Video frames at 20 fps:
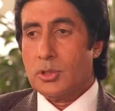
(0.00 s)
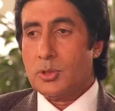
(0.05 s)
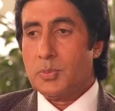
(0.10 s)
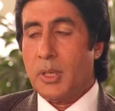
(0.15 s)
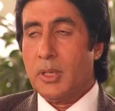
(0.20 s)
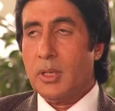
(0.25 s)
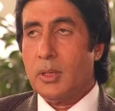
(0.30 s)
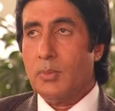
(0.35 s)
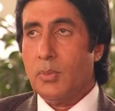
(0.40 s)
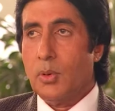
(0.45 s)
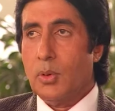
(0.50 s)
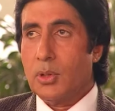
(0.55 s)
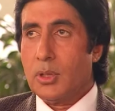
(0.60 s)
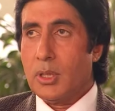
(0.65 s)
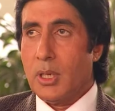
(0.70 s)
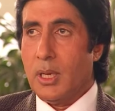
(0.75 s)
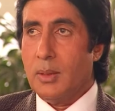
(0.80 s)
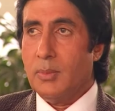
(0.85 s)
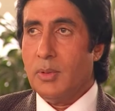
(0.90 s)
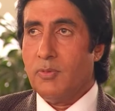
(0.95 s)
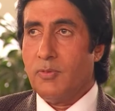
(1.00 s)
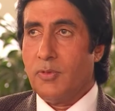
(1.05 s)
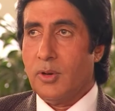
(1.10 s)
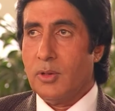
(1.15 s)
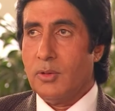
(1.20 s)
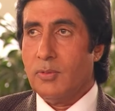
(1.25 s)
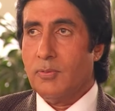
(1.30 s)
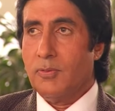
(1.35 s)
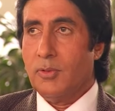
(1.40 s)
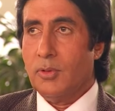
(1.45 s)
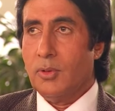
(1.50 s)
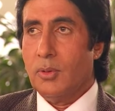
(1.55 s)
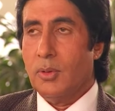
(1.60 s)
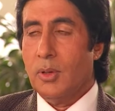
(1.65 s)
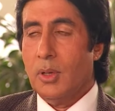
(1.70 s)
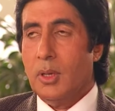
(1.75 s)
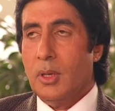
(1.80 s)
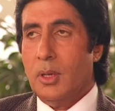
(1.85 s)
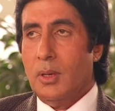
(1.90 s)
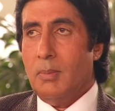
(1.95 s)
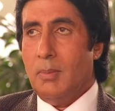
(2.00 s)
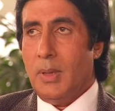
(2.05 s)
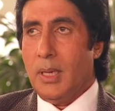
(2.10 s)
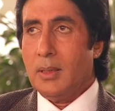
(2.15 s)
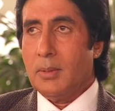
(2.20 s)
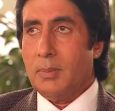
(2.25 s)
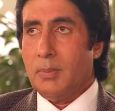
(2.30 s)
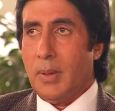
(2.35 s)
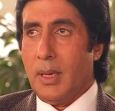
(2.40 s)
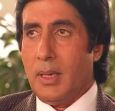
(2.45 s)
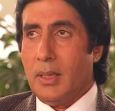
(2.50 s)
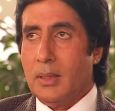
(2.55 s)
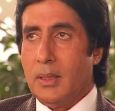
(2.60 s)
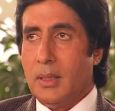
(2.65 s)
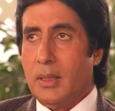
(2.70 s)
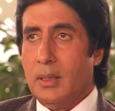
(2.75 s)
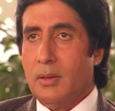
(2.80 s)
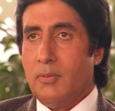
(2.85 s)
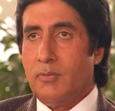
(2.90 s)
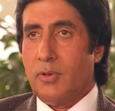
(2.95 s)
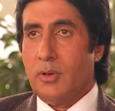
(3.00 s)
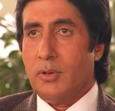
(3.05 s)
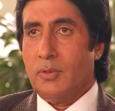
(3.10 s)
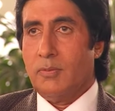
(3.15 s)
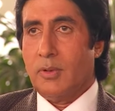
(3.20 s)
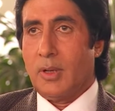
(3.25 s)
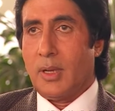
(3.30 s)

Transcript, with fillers: spending more time in front of your makeup man than in front of a